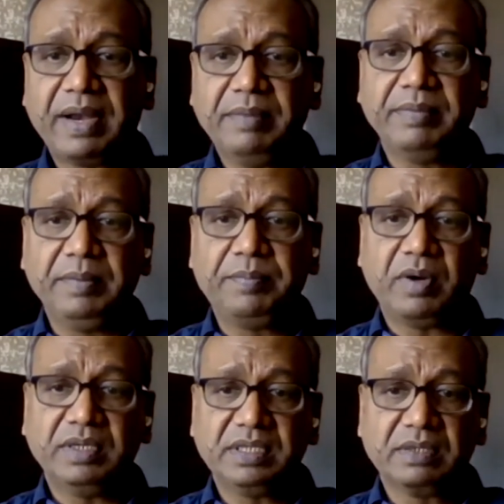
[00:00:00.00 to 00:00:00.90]
Primary
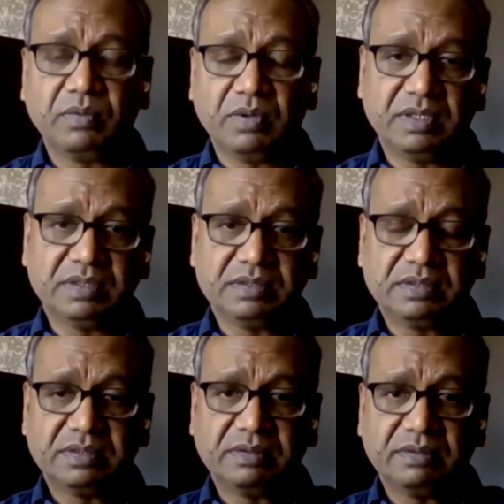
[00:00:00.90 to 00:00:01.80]
project
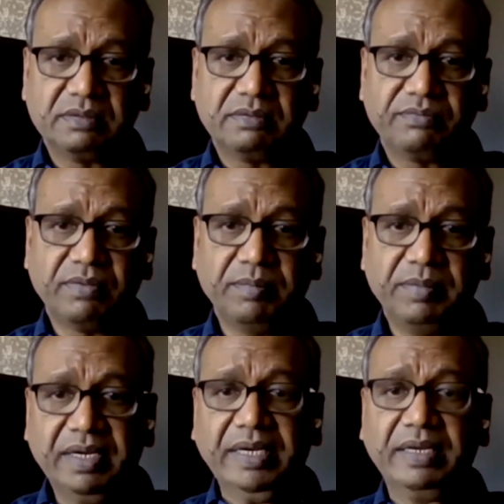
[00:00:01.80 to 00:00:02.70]
was for
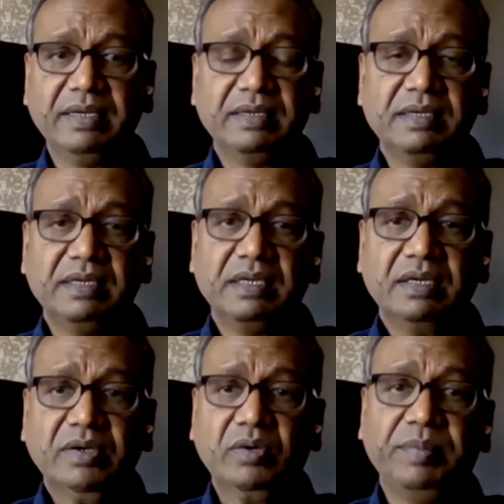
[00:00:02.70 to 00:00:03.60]
military
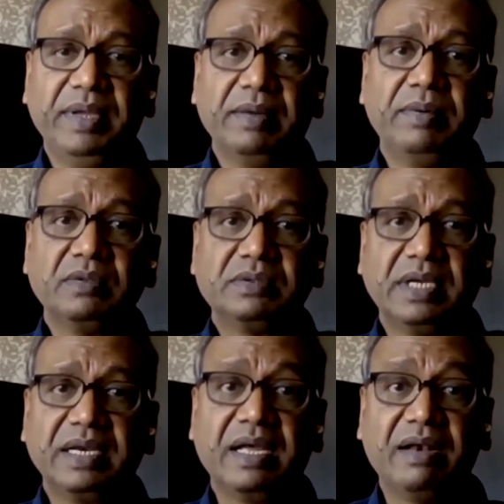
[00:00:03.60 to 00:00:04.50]
to be able to
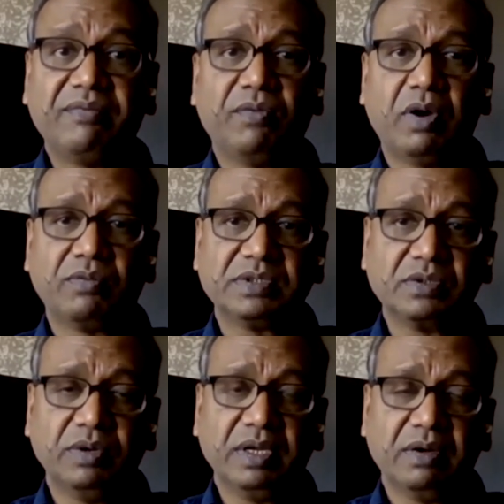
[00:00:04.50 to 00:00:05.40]
send, Gulf War
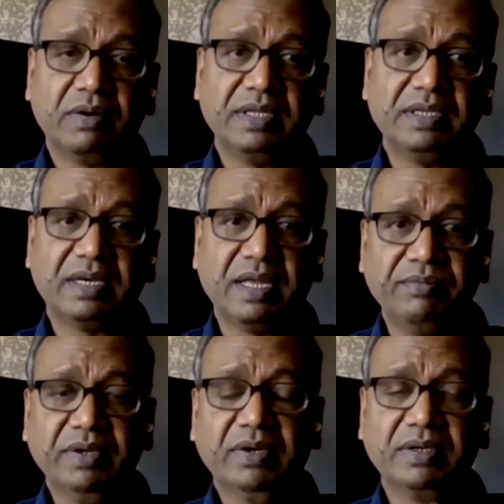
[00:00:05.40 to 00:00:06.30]
was going on at the
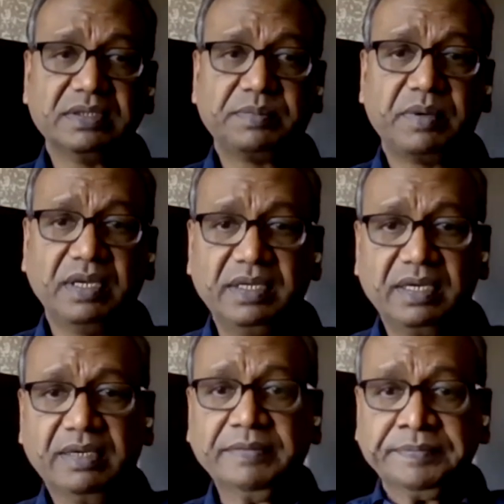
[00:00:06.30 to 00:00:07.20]
time we got this
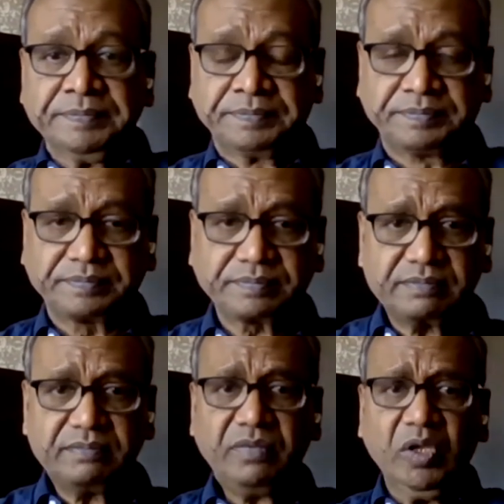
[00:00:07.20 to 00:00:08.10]
project,
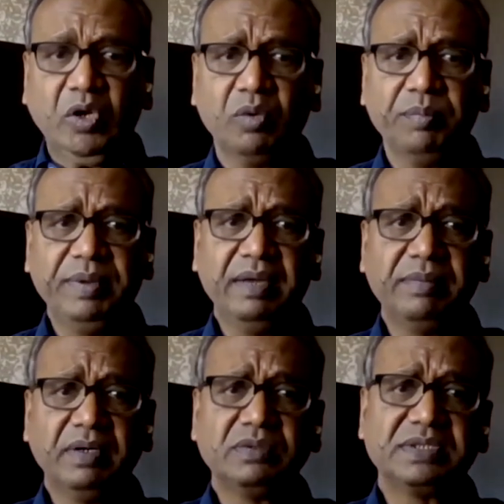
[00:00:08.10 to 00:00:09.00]
to be
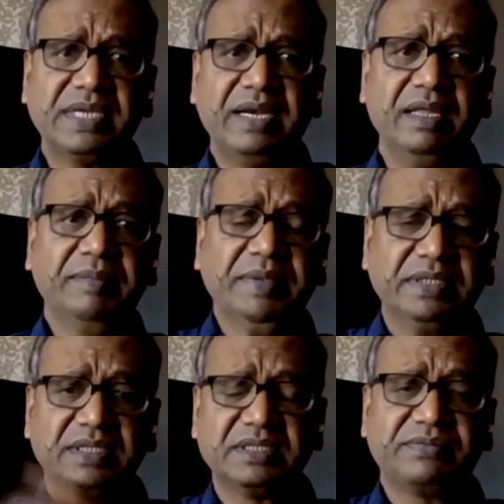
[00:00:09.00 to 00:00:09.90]
able to send
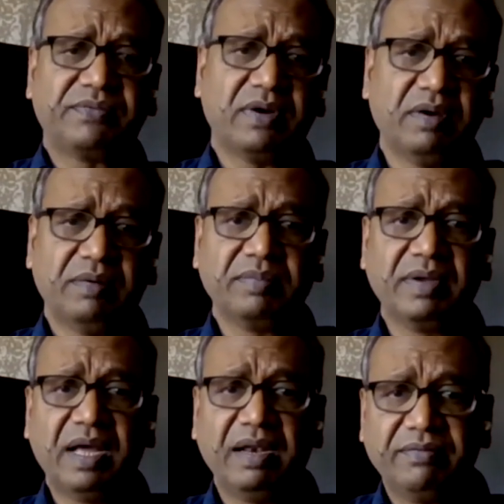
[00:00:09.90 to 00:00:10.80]
images
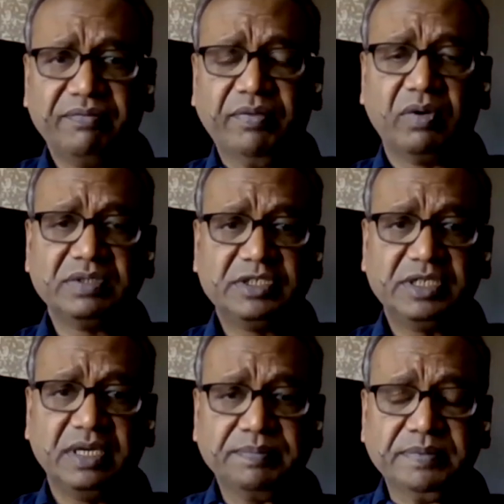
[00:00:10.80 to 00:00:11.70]
from Gulf on
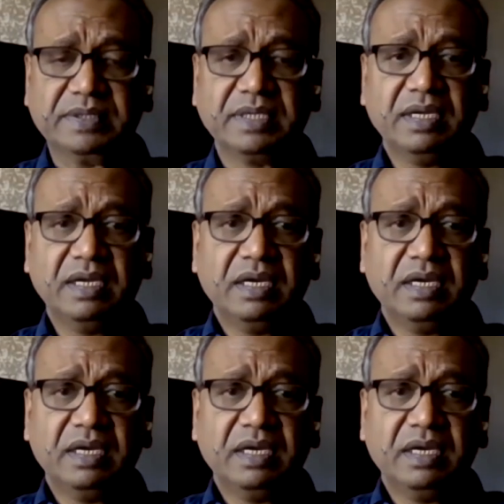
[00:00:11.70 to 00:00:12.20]
ships